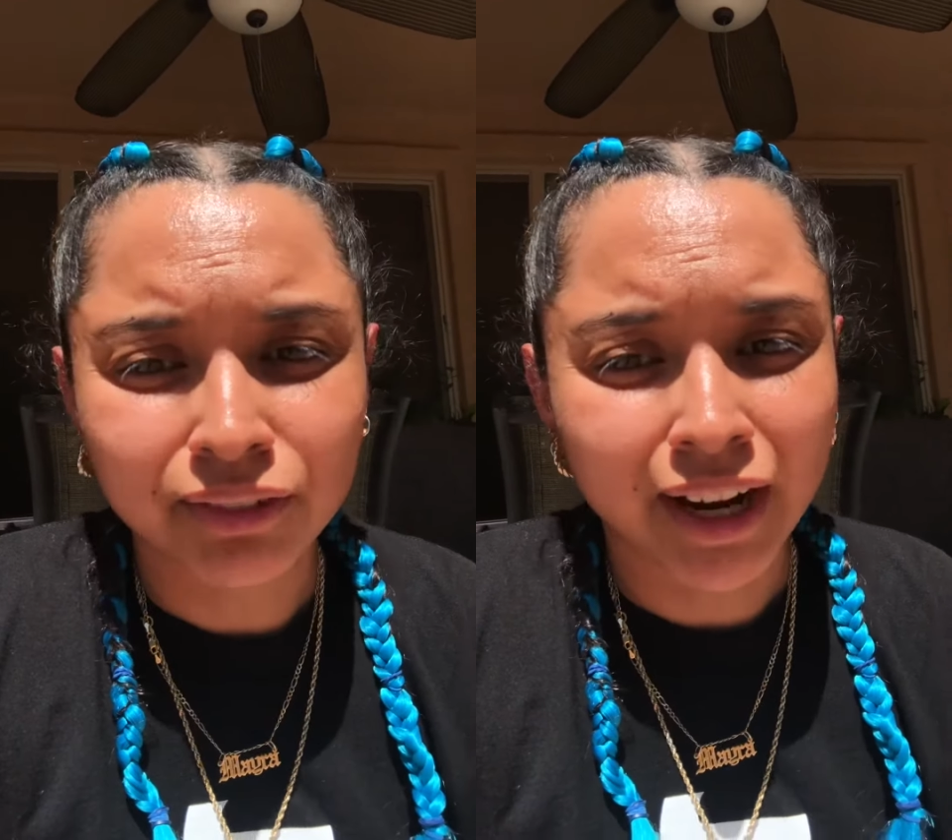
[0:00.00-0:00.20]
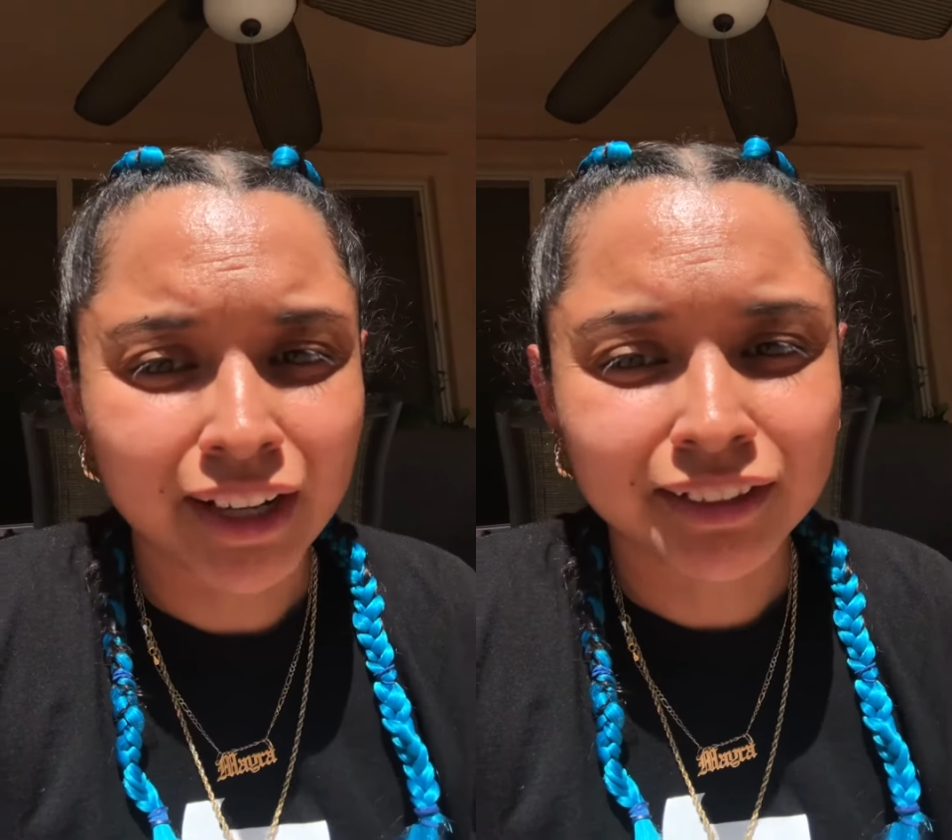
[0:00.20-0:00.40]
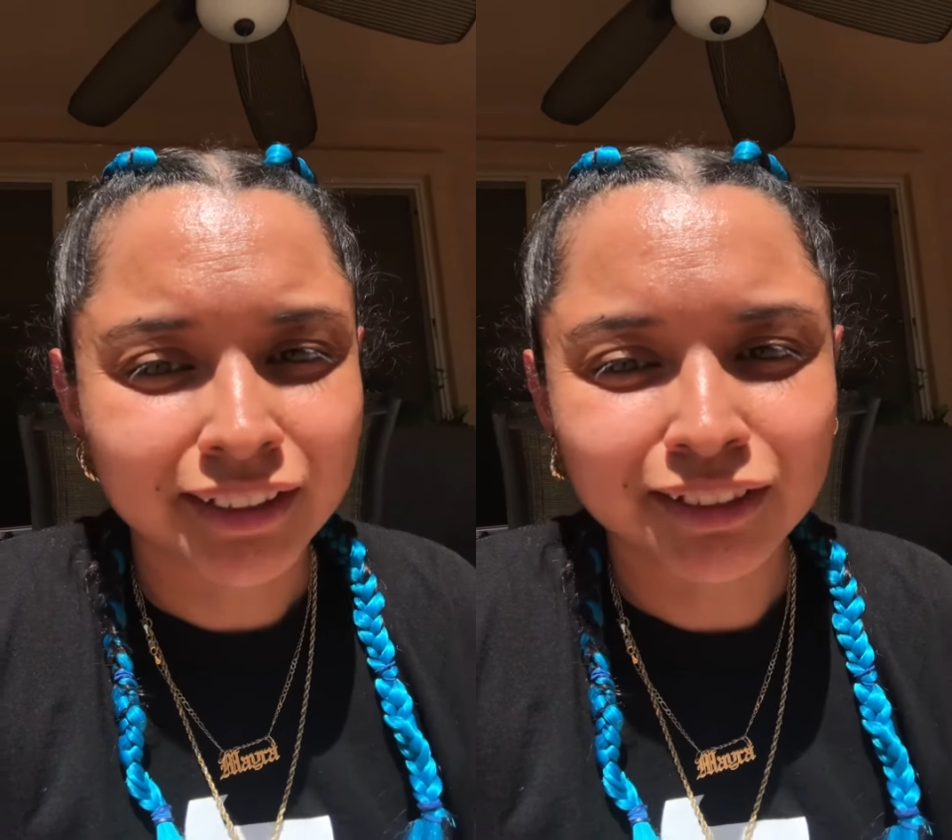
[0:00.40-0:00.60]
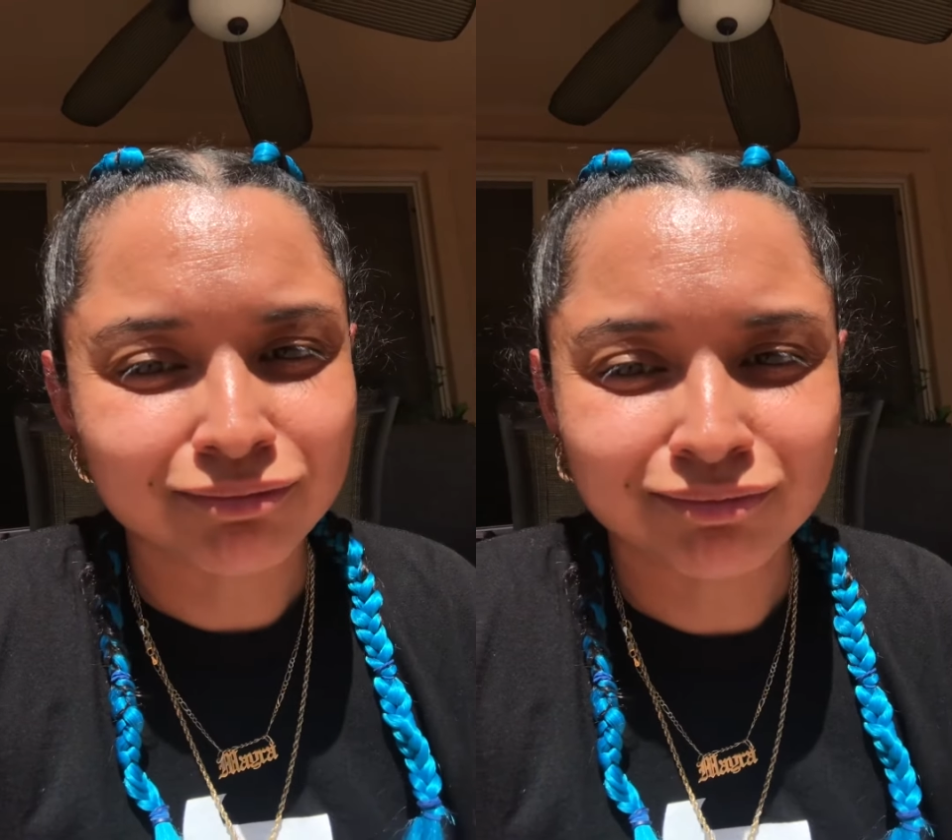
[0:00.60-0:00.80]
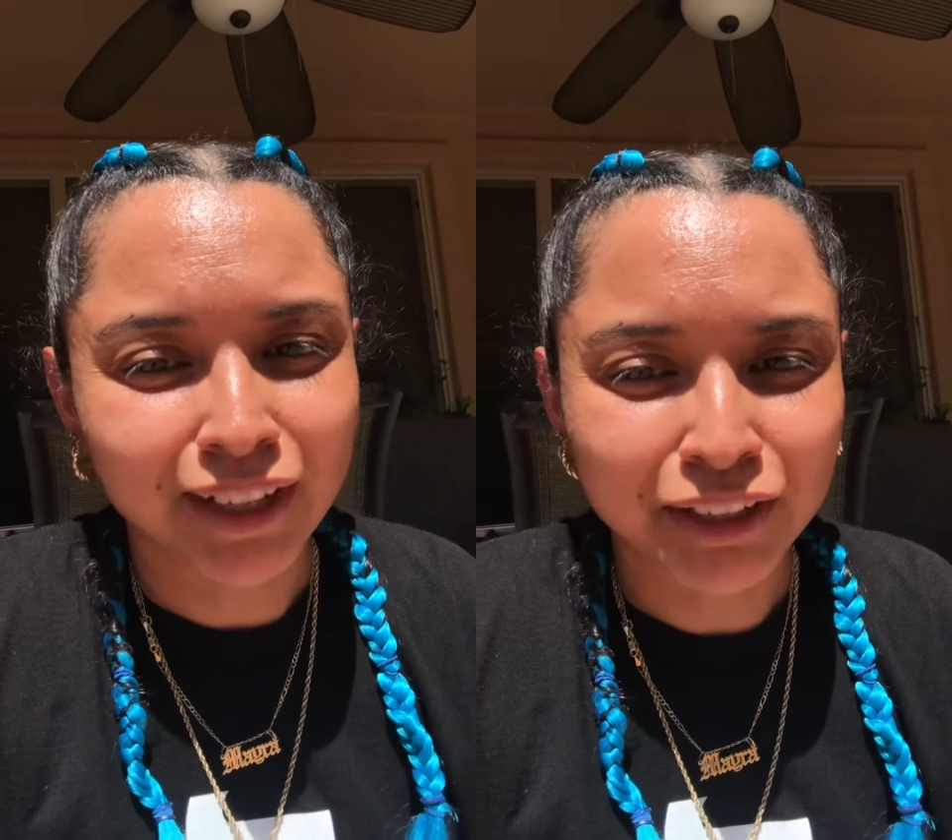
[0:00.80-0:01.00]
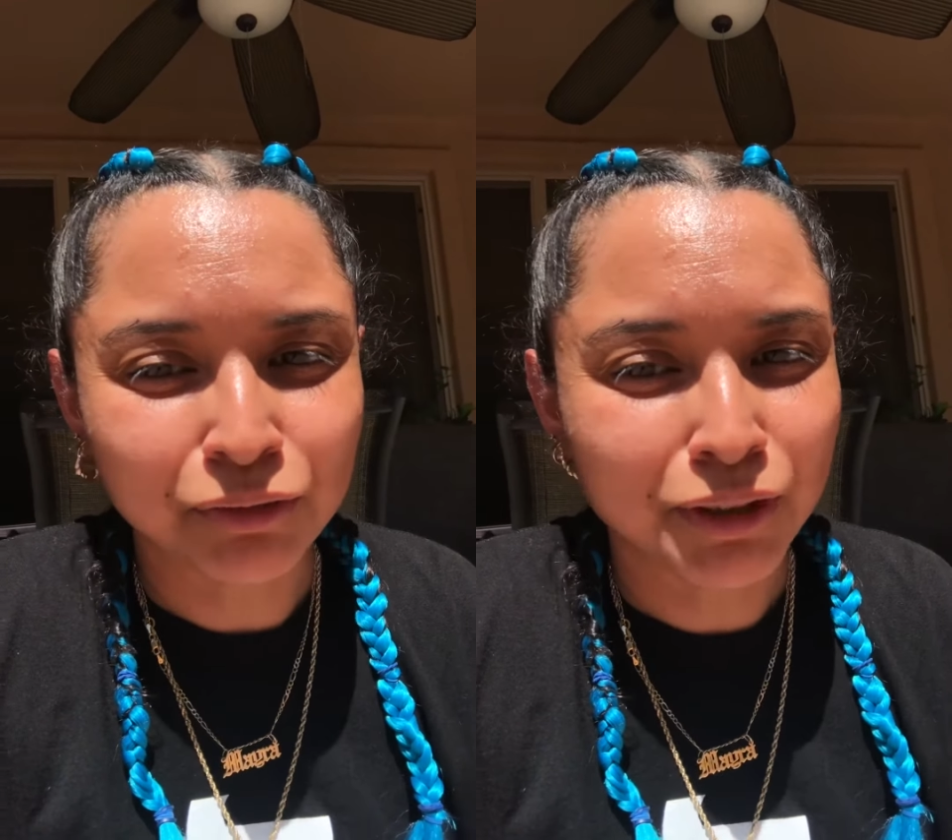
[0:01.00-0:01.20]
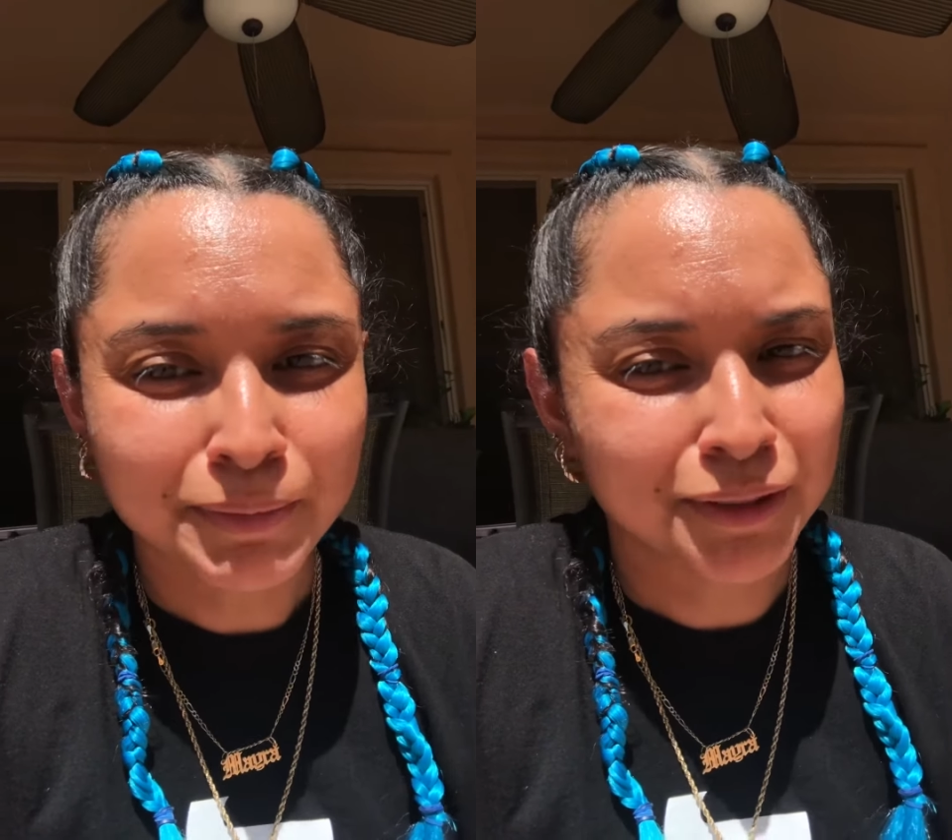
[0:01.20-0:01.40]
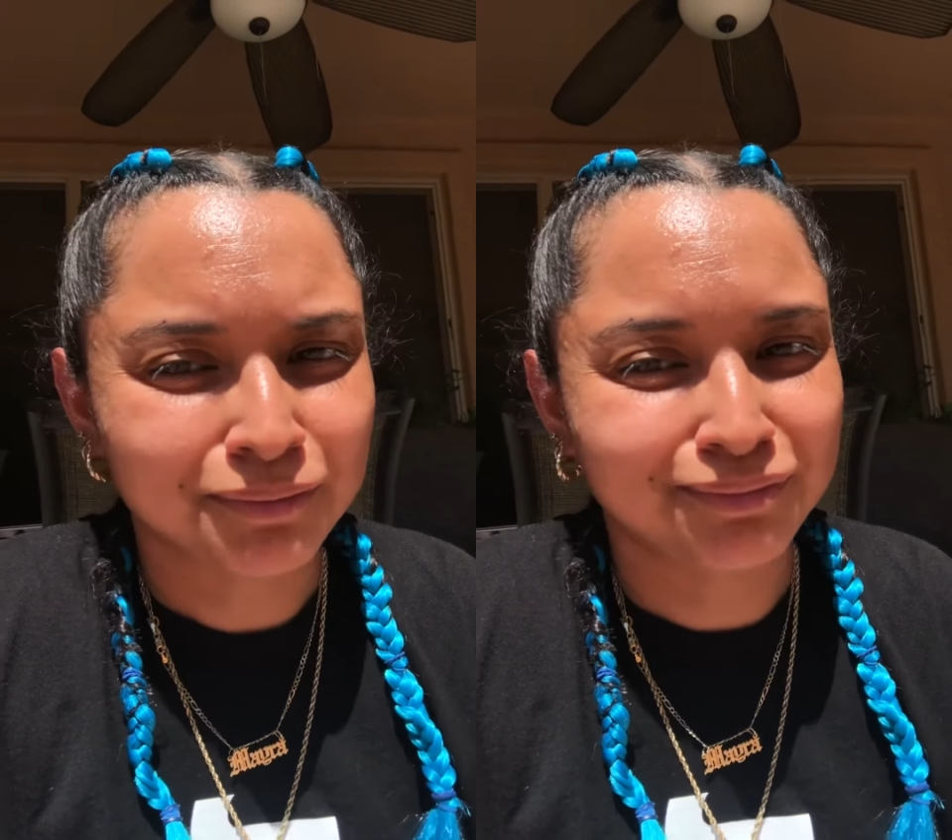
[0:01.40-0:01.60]
acting like
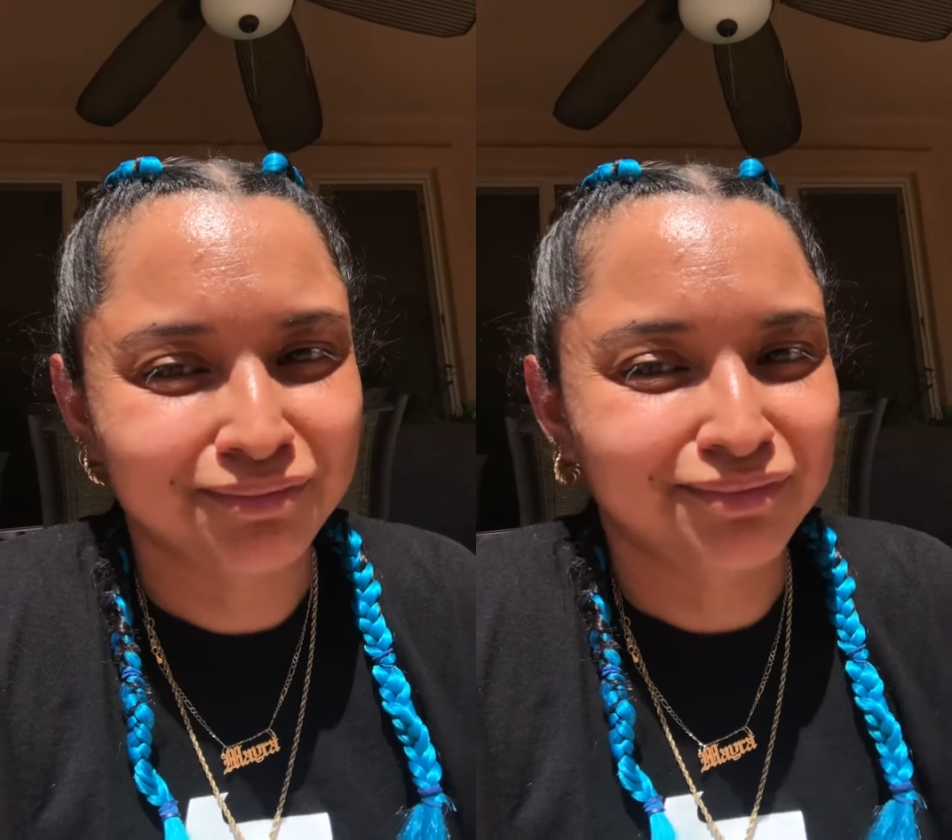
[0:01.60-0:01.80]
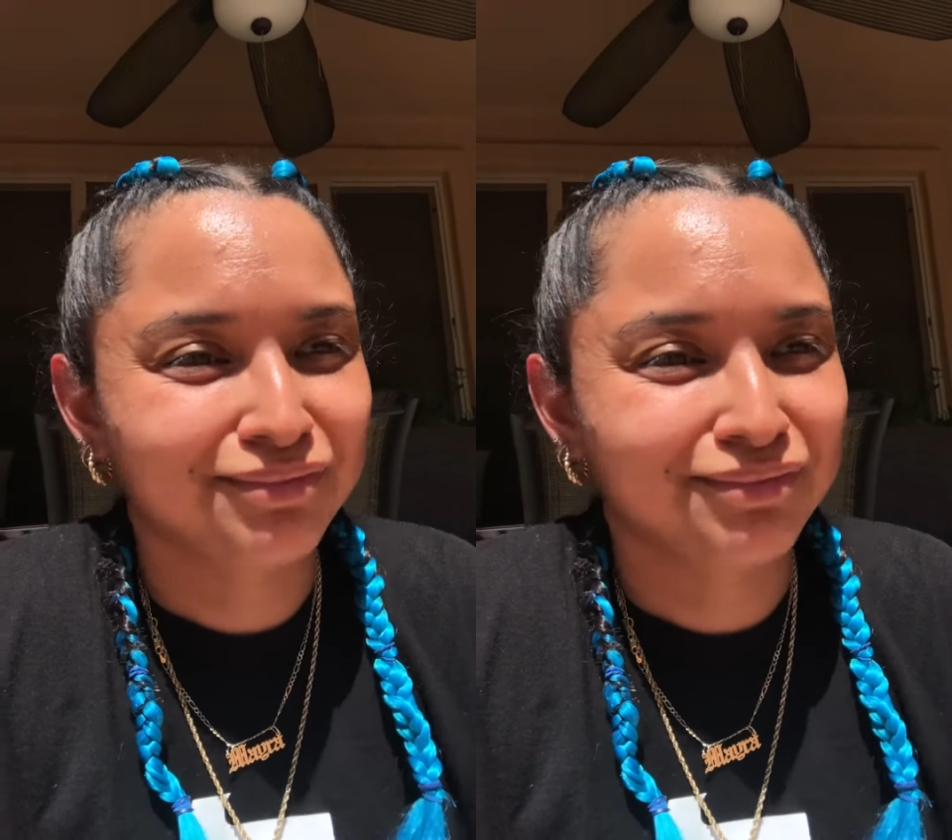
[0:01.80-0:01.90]
women